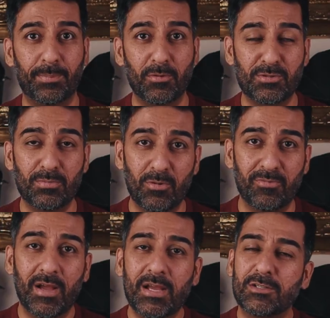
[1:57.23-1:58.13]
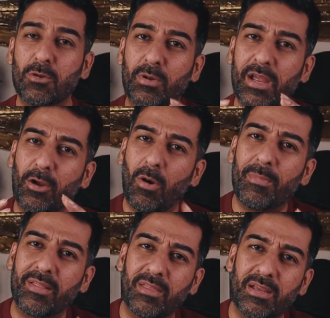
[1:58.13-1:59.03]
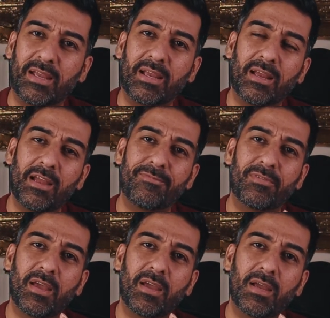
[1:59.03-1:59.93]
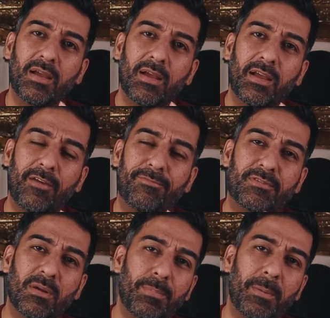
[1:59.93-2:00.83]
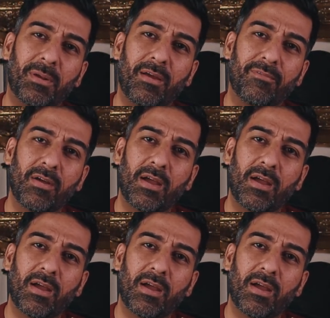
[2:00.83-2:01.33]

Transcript: supposed to move? So it got me thinking, if some people